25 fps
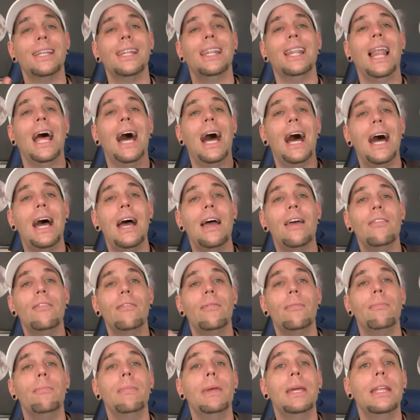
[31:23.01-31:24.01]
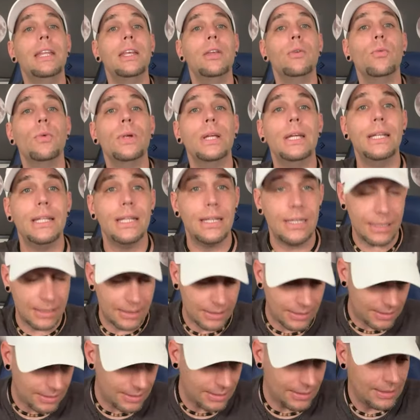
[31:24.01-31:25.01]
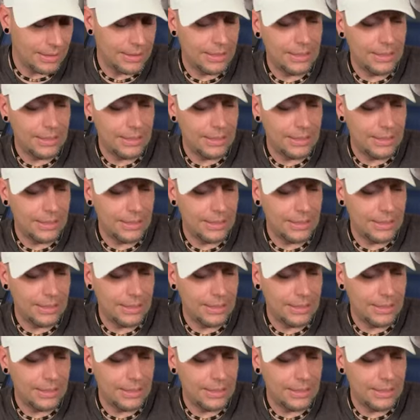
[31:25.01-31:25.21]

live mini readings.